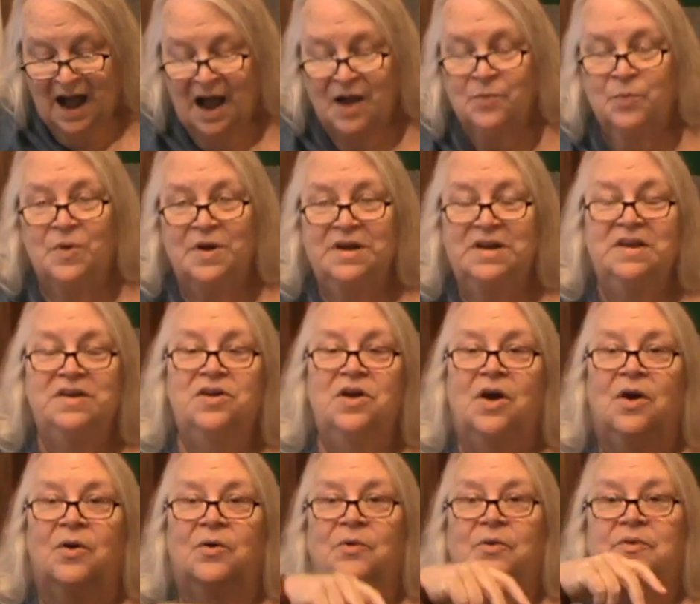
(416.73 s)
I want to
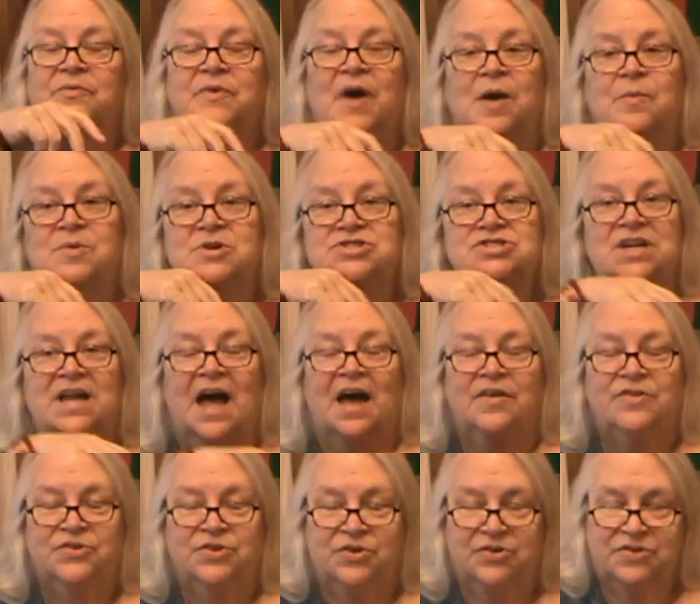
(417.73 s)
know, I want you to
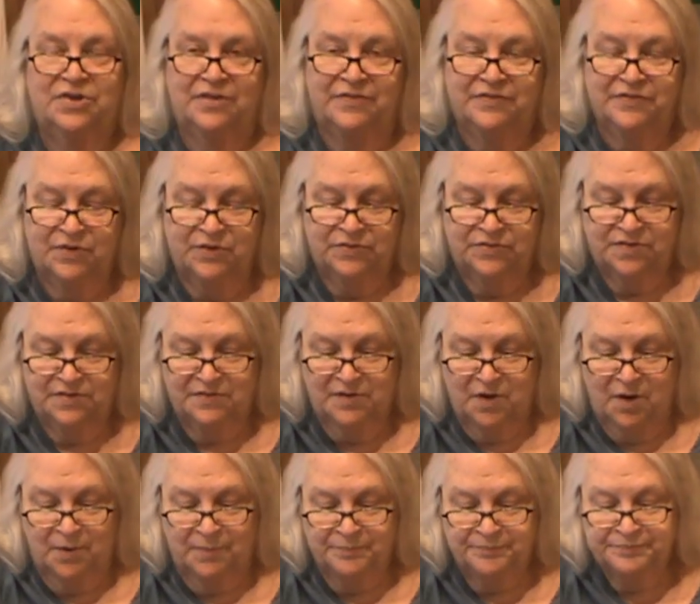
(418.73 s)
ask yourself first of
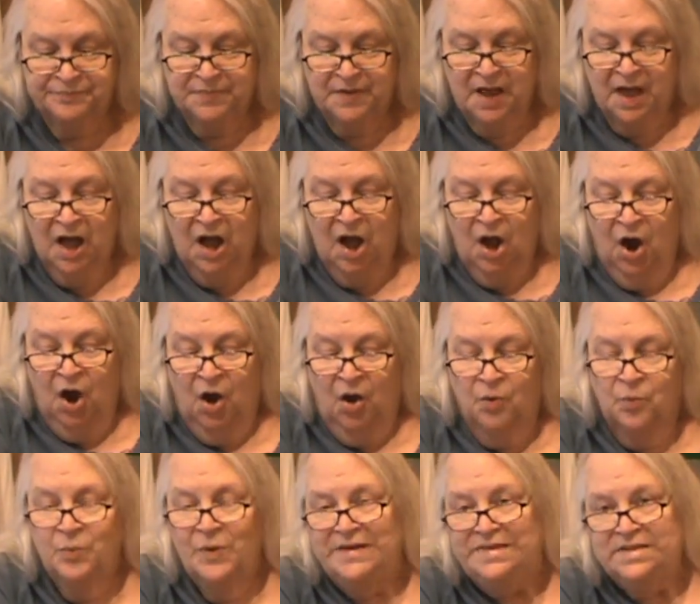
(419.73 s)
all,
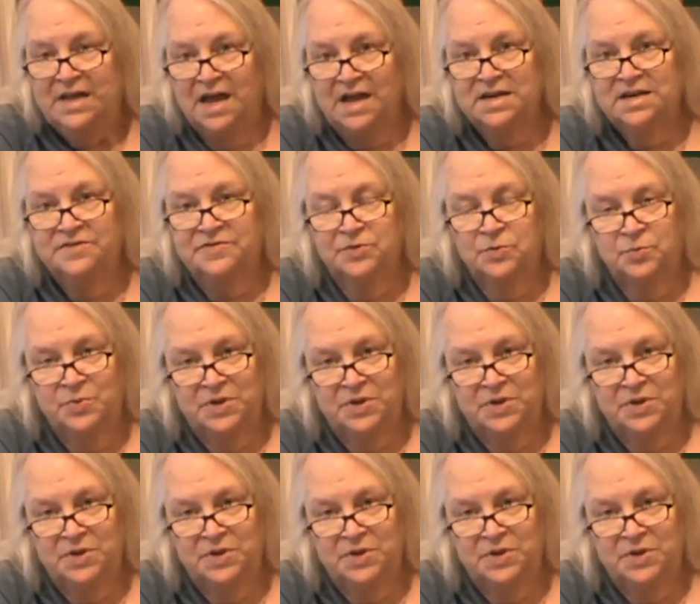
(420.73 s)
what kind of a